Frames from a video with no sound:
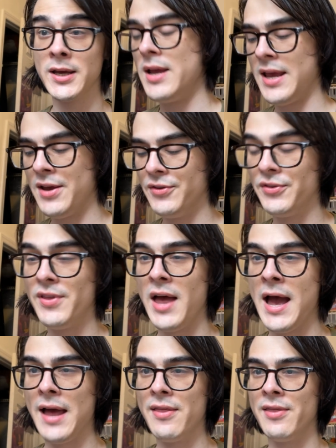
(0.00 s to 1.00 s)
is
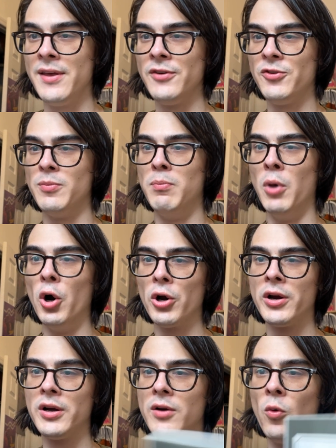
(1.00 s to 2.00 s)
that this
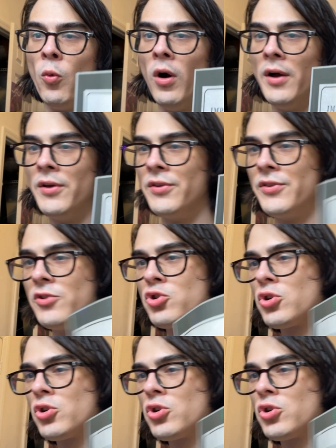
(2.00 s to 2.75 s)
book was